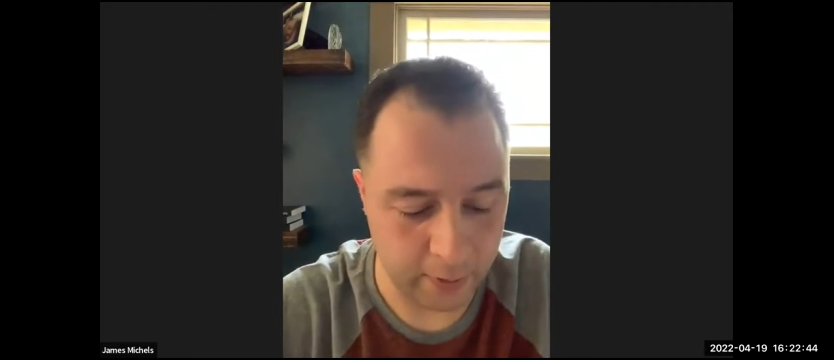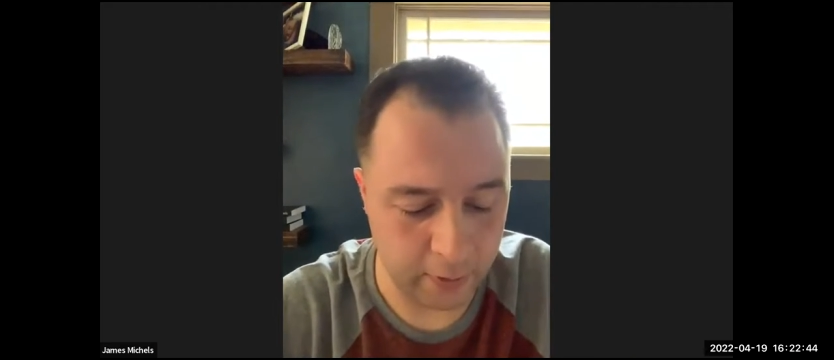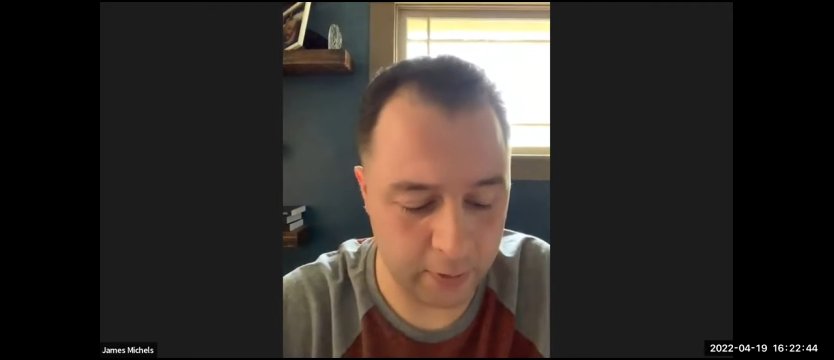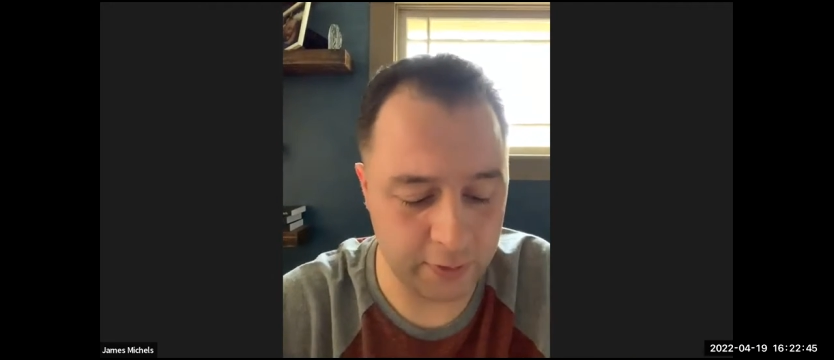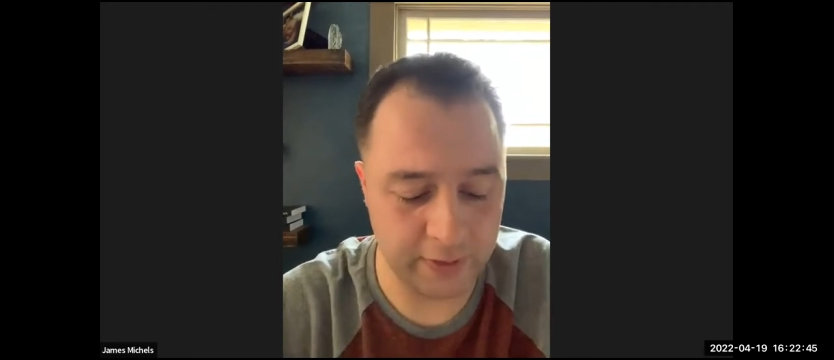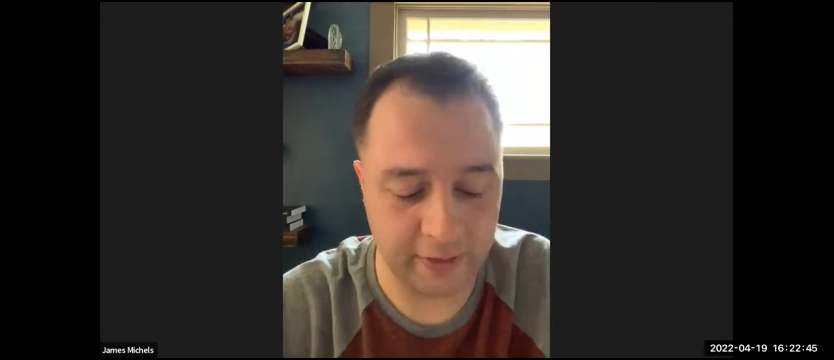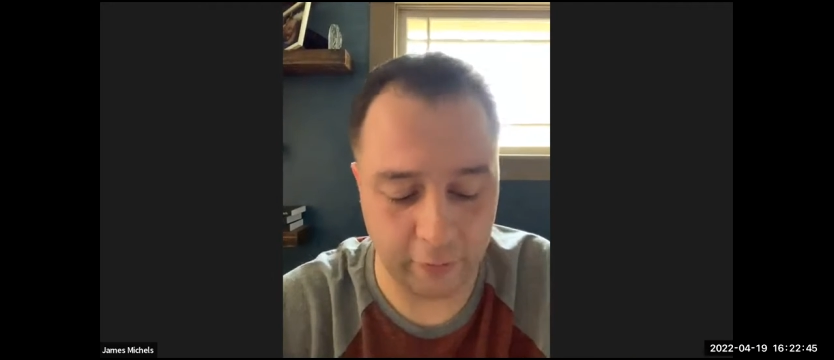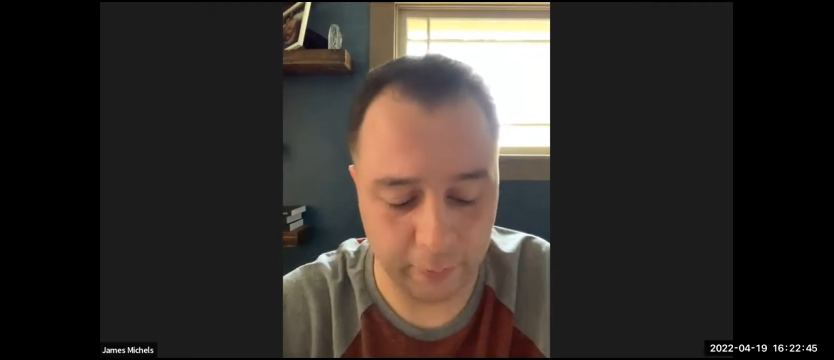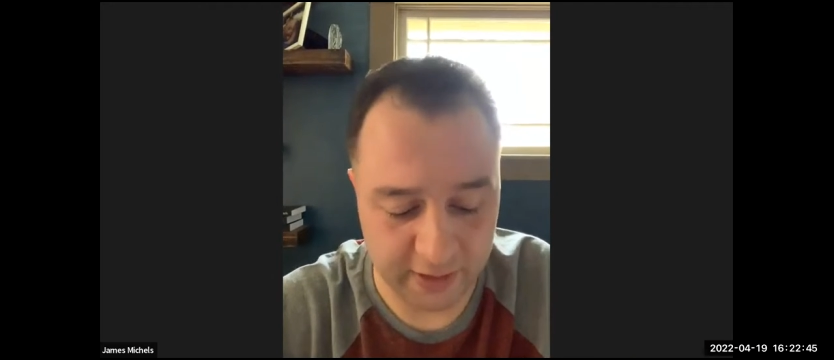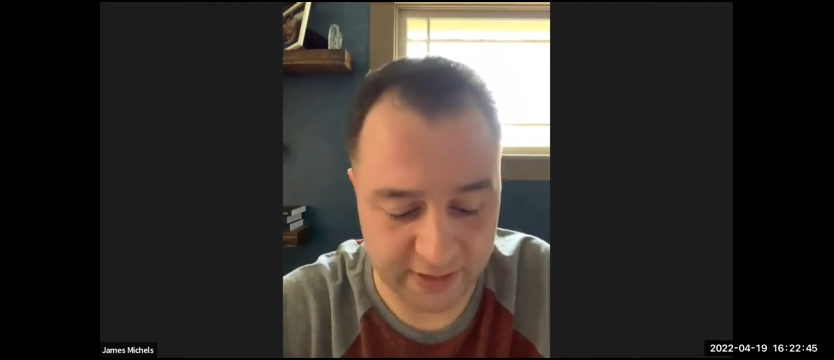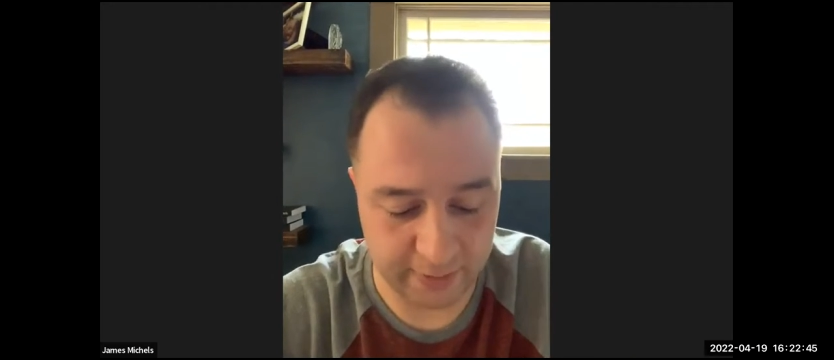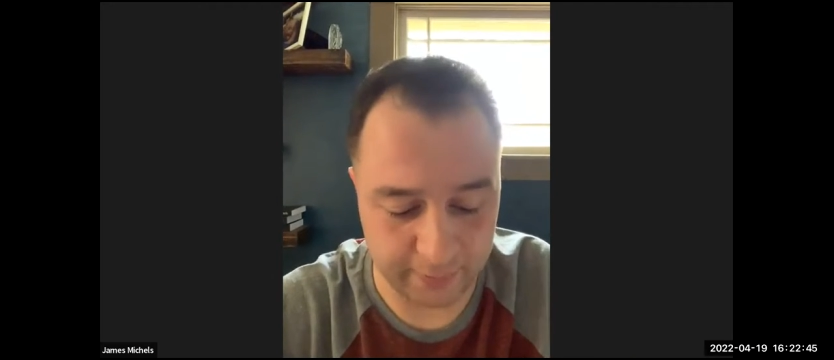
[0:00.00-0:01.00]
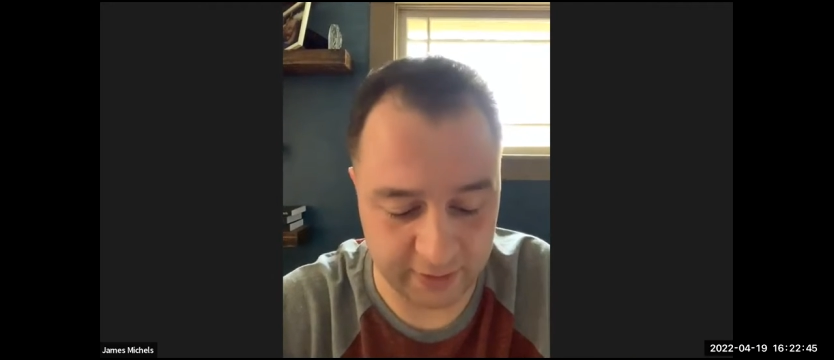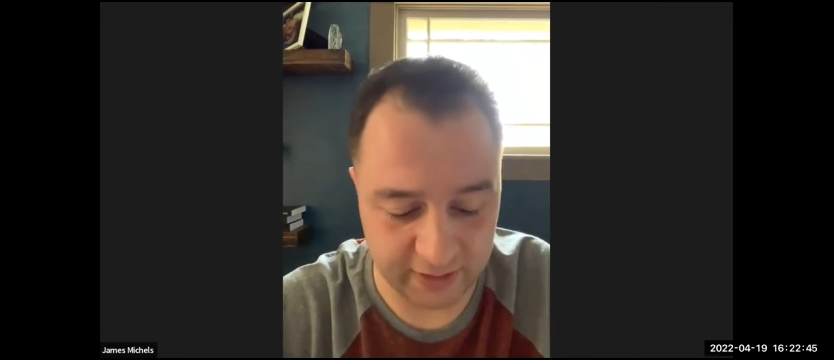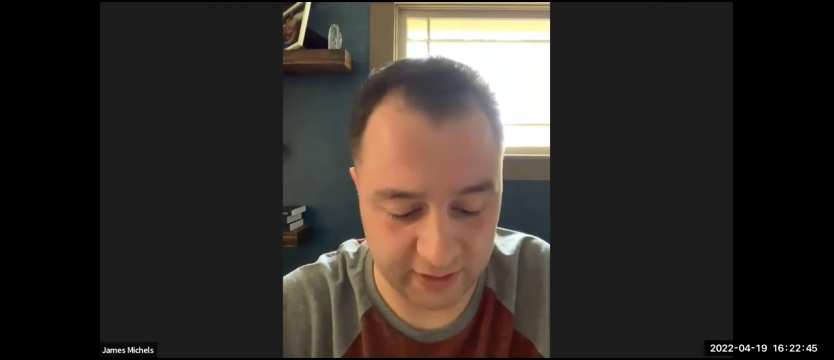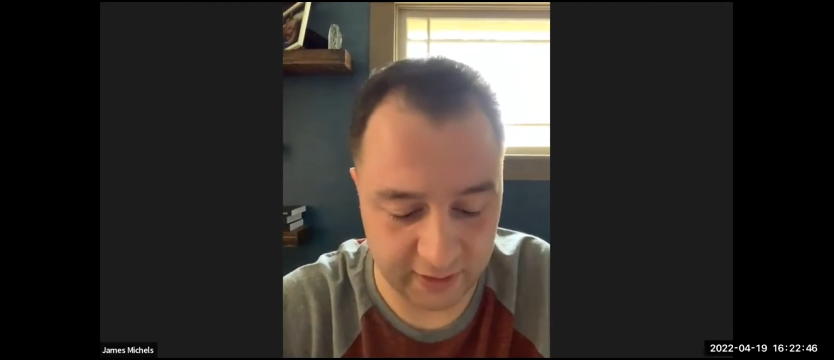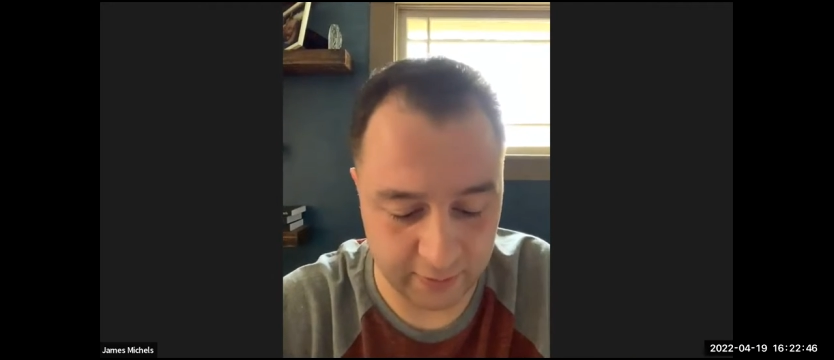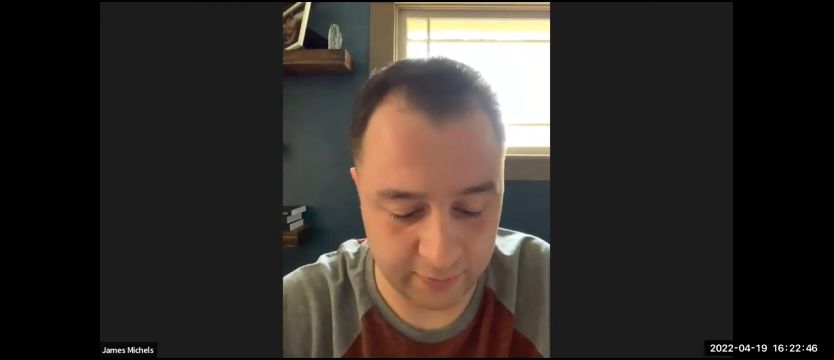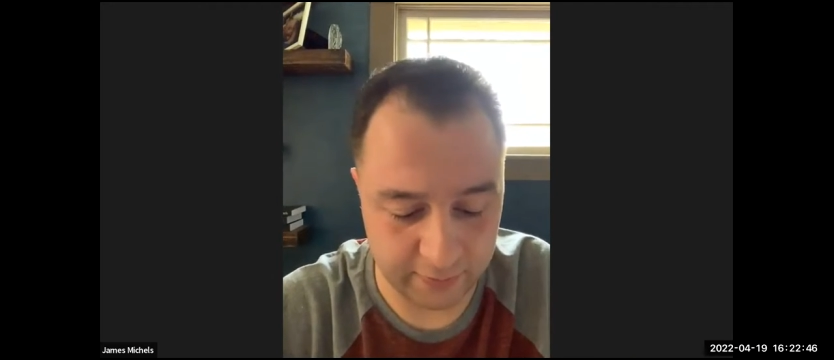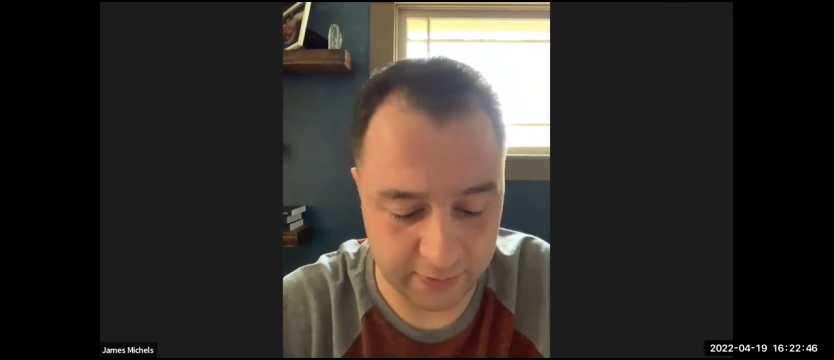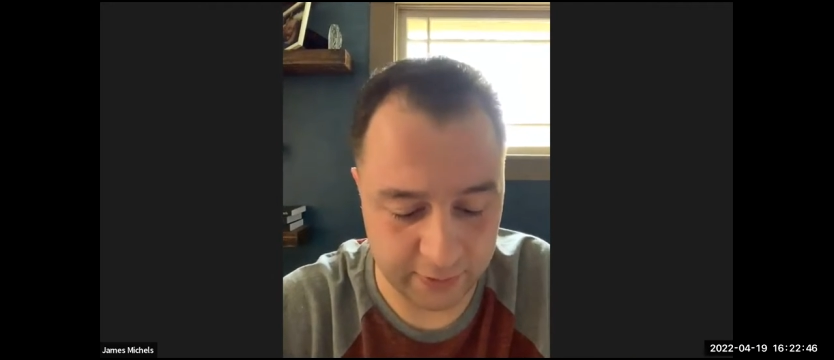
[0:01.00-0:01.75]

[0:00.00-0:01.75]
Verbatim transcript: Oil never messed up the count,